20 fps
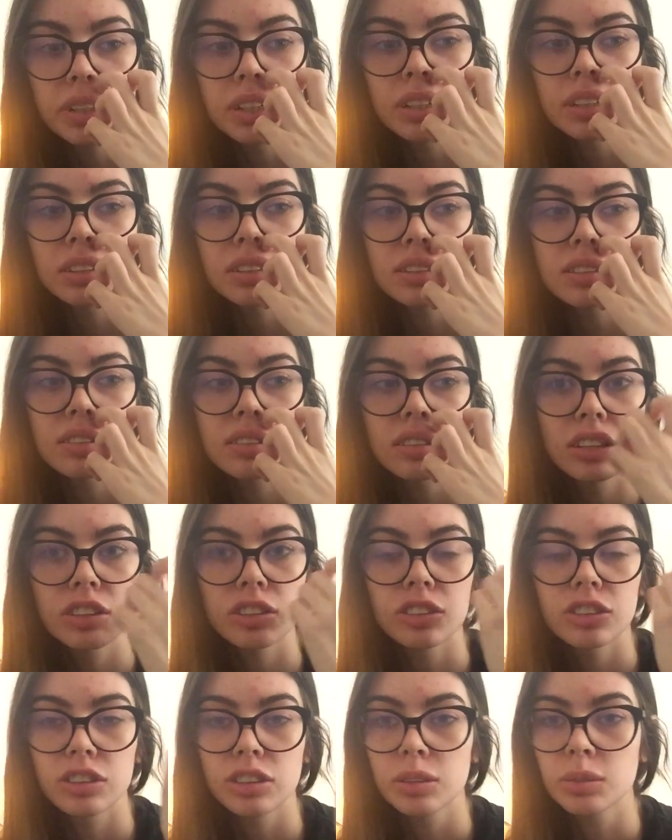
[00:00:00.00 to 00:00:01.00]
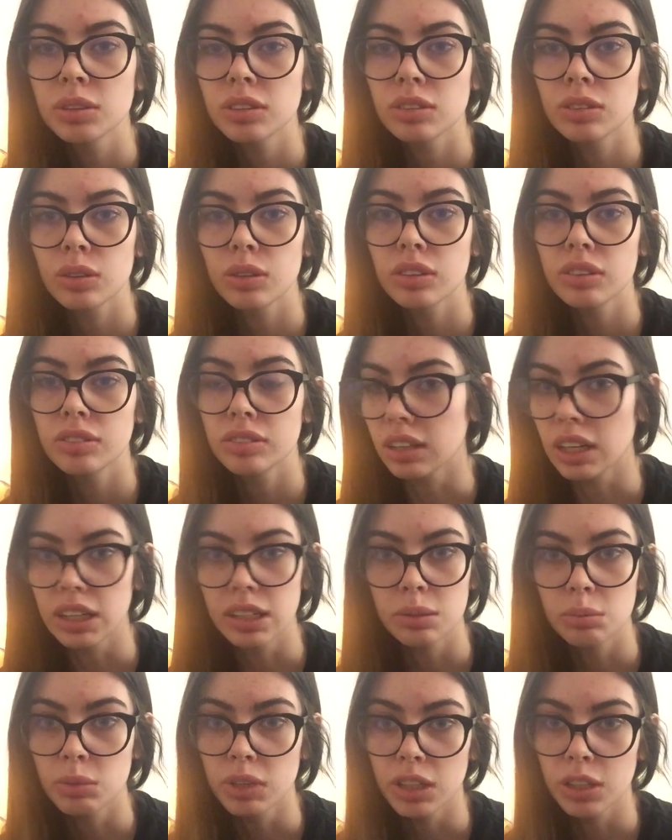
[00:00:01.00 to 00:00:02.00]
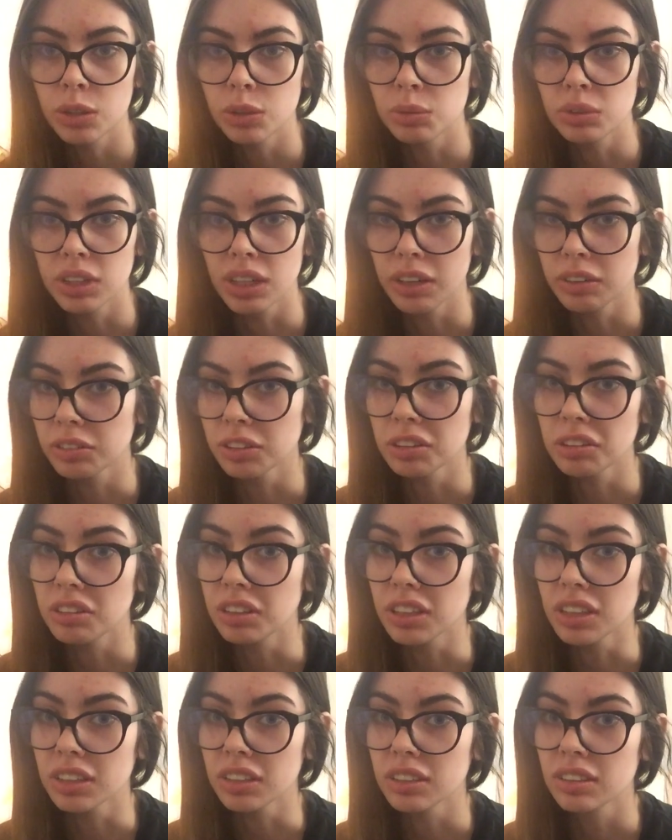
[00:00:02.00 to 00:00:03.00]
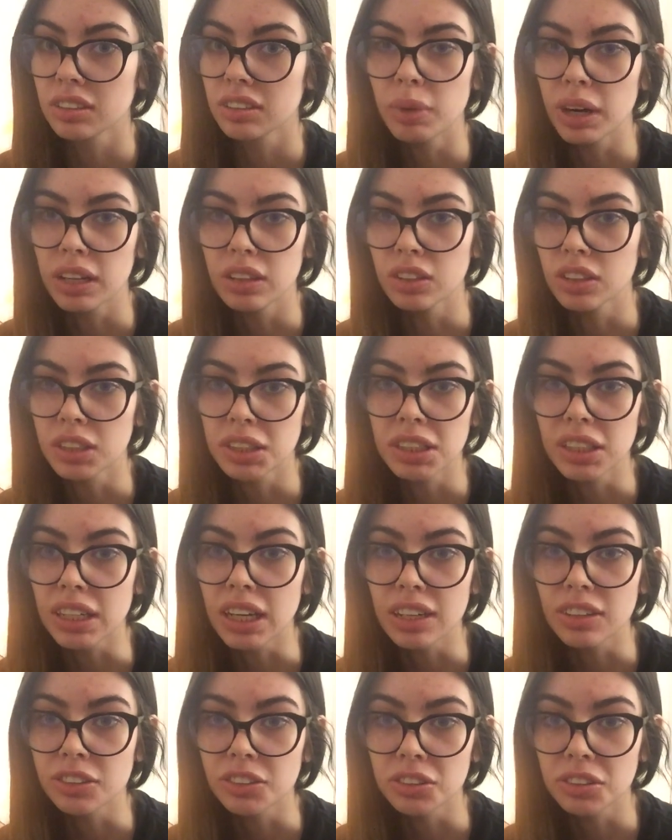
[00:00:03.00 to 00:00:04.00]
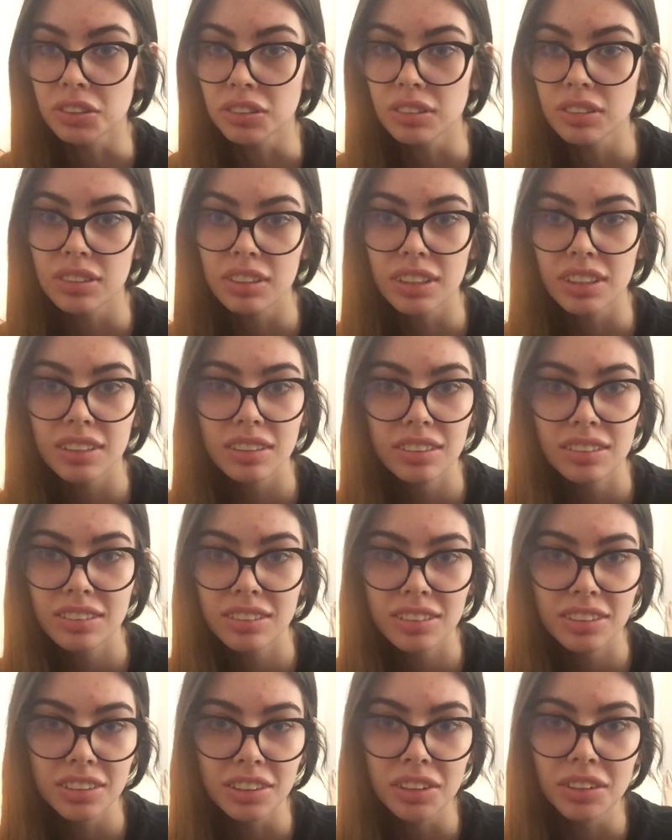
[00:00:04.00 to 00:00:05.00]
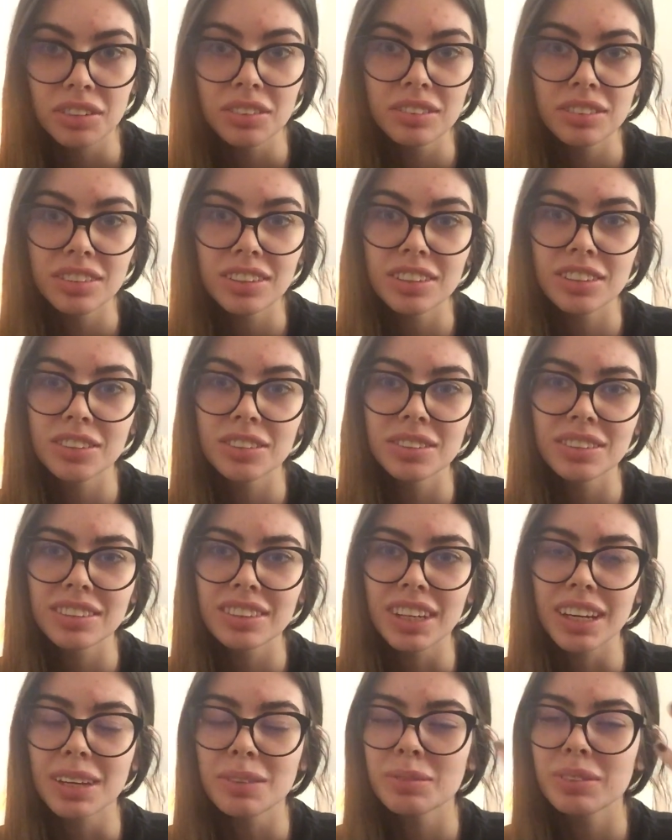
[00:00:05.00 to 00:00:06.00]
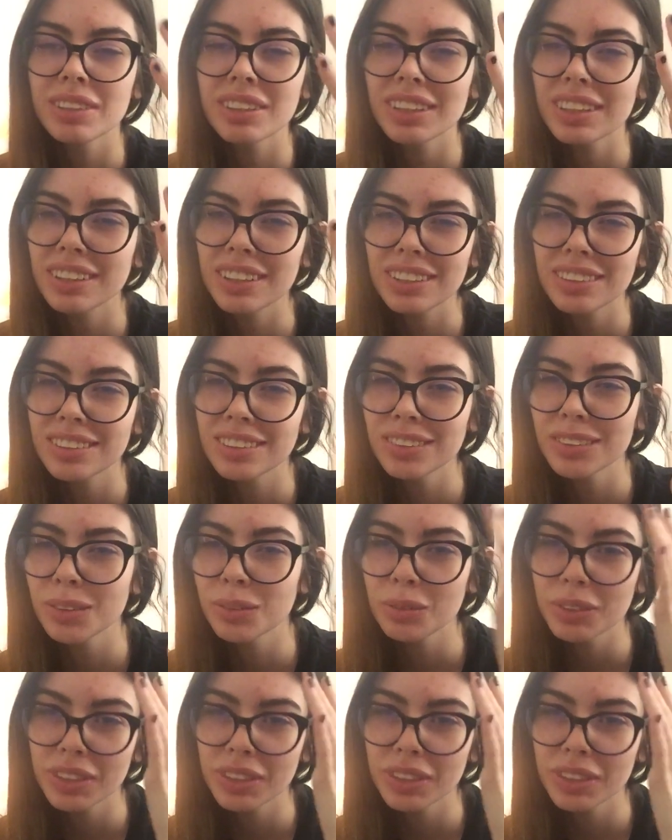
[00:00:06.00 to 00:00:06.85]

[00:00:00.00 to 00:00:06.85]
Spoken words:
because she was sort of like me. You would never think by looking at you that, you know, that she was gay. But like, that's such a